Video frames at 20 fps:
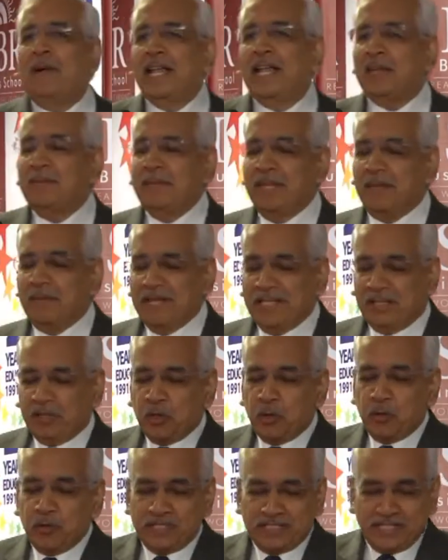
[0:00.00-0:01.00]
Pardon me, my
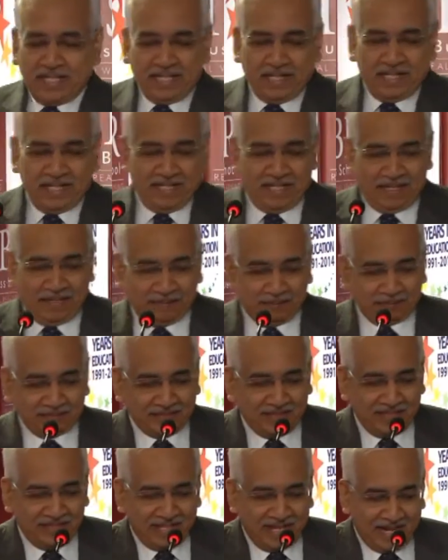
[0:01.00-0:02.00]
throat is a little
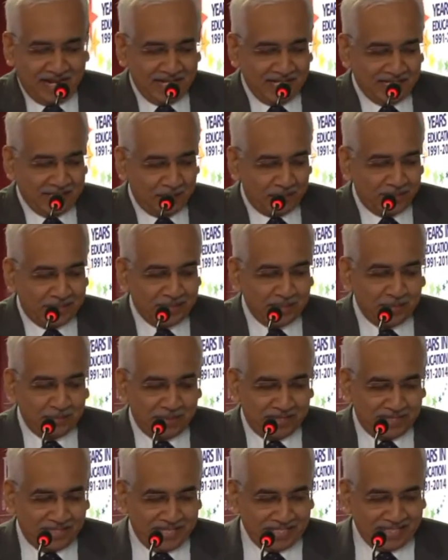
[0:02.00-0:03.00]
under the weather,
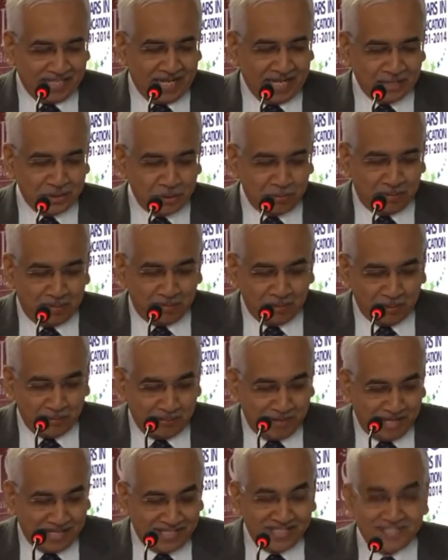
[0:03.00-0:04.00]
but I think I should be able
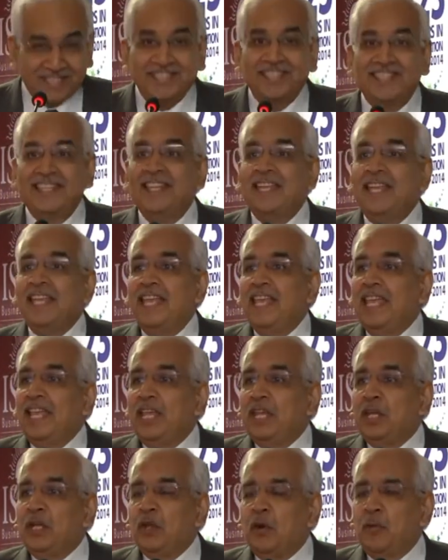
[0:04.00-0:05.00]
to manage.
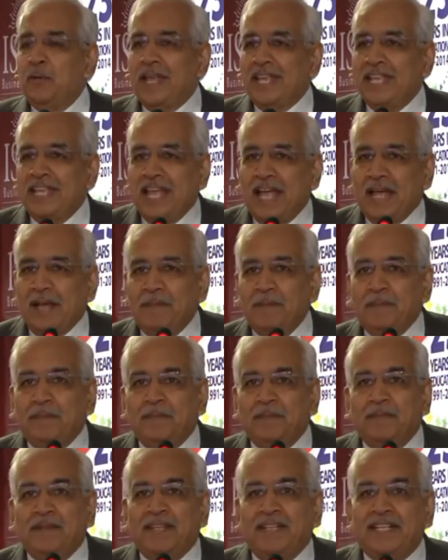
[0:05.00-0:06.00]
You know, when
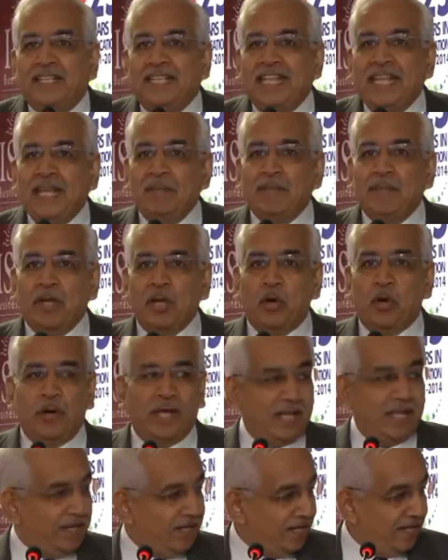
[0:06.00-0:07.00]
Dean
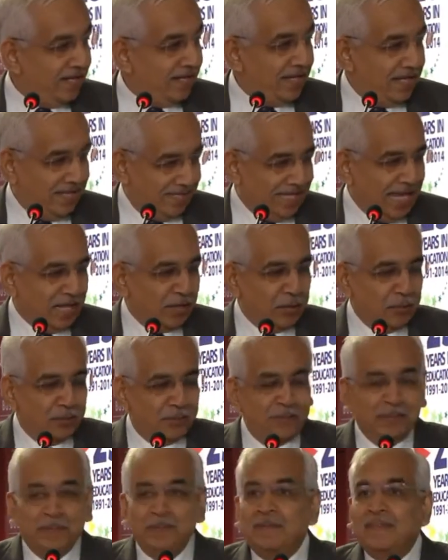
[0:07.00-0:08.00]
Manohar, thank you,
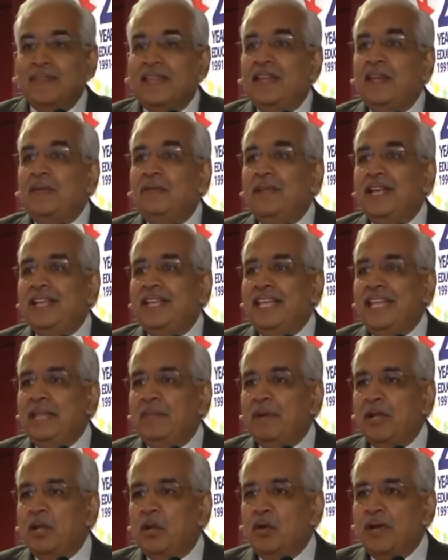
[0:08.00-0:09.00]
when
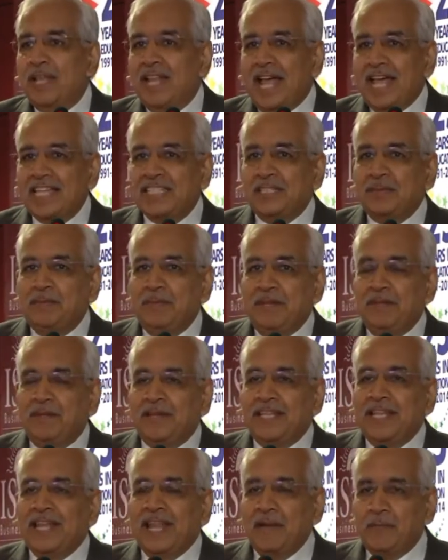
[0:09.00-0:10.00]
Dean Manohar asked me
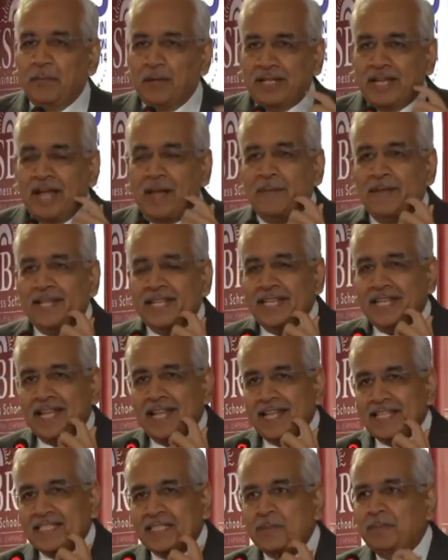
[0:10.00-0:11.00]
whether I would come
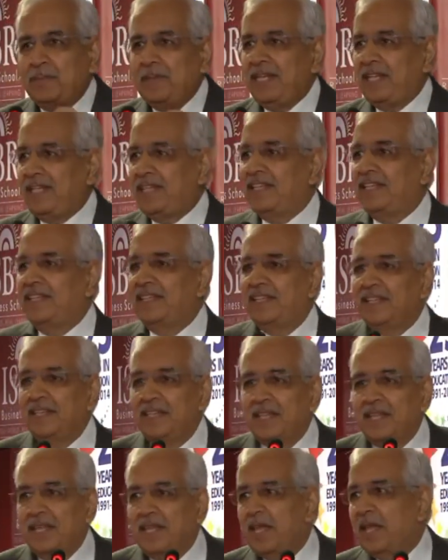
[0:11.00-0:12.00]
and speak,
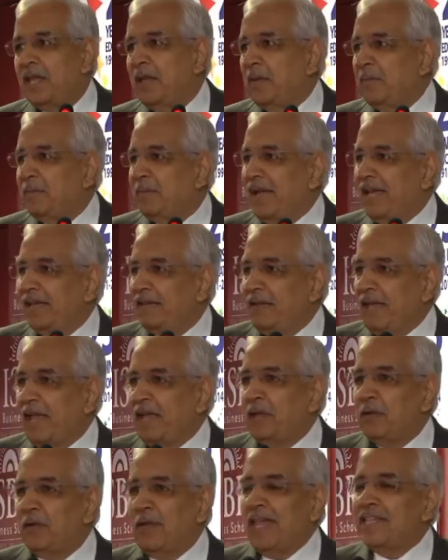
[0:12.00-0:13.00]

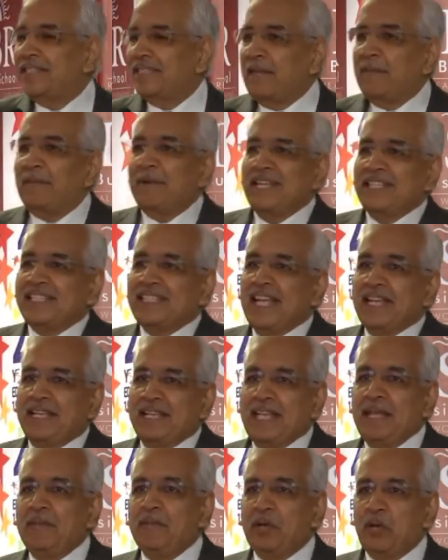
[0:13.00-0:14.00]
as somebody
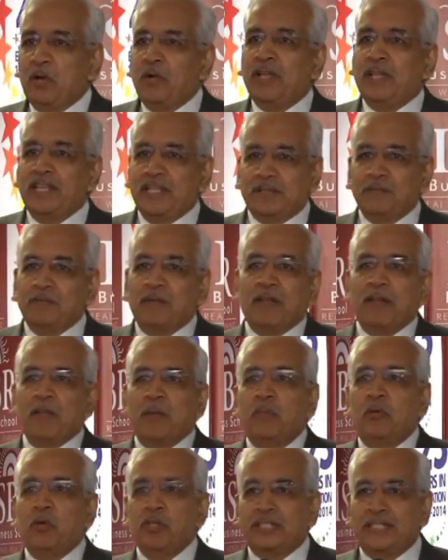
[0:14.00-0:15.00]
said, Dean Manohar is one of
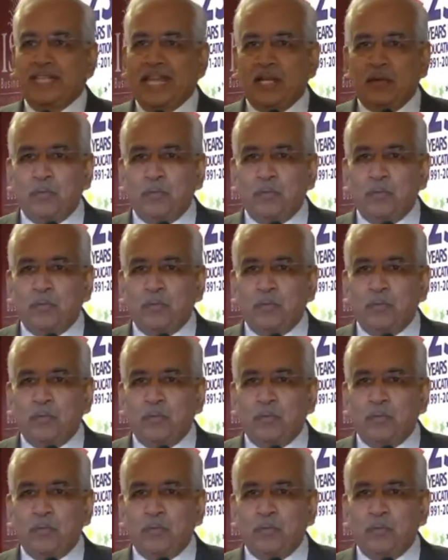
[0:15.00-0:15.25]
the most